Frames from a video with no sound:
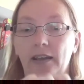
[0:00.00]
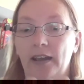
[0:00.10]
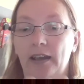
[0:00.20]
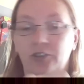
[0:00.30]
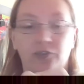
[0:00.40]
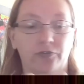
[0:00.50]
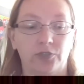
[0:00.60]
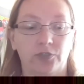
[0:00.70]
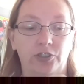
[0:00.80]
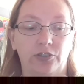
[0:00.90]
And
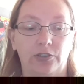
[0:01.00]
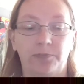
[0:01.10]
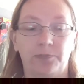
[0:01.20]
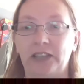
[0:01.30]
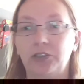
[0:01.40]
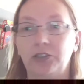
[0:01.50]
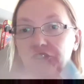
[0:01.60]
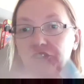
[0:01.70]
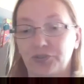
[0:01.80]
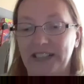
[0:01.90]
basically you
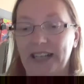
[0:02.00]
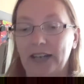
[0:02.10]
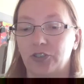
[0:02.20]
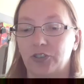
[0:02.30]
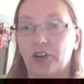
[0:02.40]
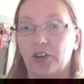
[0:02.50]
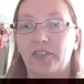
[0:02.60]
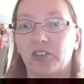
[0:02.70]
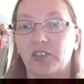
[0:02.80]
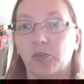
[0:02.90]
just recycle. You don't have
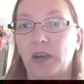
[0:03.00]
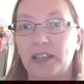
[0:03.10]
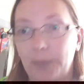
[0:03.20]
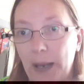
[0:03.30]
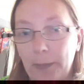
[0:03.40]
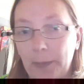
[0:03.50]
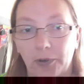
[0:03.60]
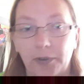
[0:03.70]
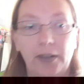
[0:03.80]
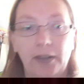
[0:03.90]
to waste paper,
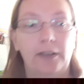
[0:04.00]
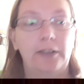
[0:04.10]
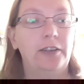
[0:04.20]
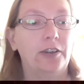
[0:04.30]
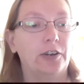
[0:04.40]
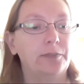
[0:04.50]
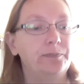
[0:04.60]
because